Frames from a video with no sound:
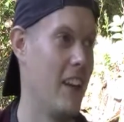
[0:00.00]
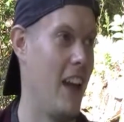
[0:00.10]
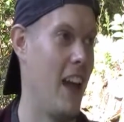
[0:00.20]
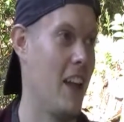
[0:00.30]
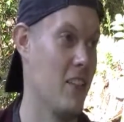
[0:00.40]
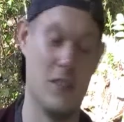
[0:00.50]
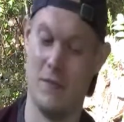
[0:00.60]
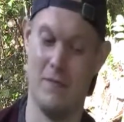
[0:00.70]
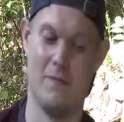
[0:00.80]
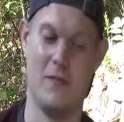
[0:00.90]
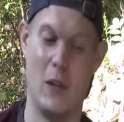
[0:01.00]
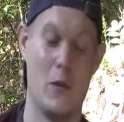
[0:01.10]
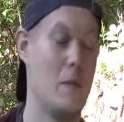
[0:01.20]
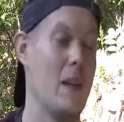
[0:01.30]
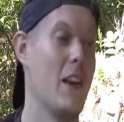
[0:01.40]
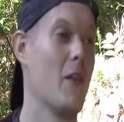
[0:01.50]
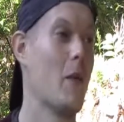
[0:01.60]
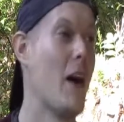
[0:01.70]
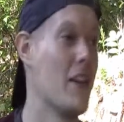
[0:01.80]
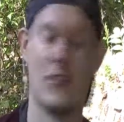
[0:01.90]
and you would be none the
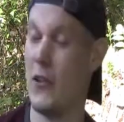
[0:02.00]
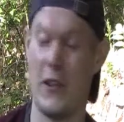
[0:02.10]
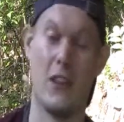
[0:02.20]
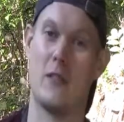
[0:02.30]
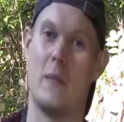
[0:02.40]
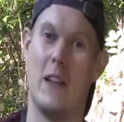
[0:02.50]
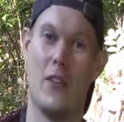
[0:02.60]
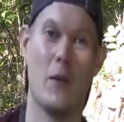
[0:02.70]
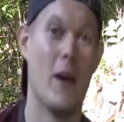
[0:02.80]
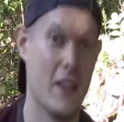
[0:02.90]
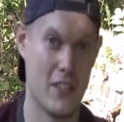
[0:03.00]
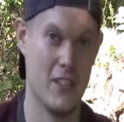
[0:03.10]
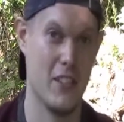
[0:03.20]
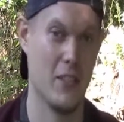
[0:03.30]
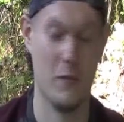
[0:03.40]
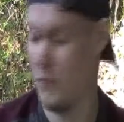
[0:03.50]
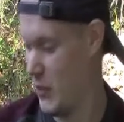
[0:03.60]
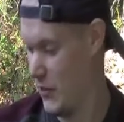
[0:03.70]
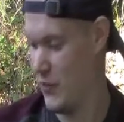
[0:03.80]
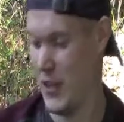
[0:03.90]
wiser. No one else would be none the wiser until
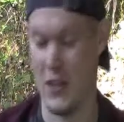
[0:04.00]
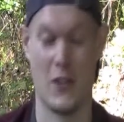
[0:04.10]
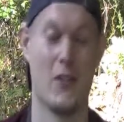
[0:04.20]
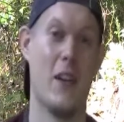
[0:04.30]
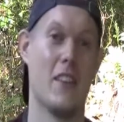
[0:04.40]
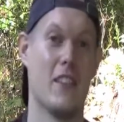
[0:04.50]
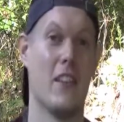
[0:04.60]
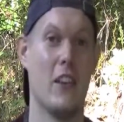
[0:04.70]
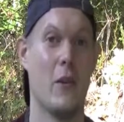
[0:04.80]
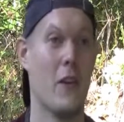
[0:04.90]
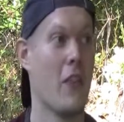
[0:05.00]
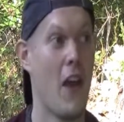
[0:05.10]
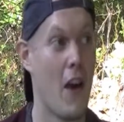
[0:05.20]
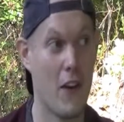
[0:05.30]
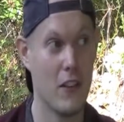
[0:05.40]
they turned around so that you weren't there.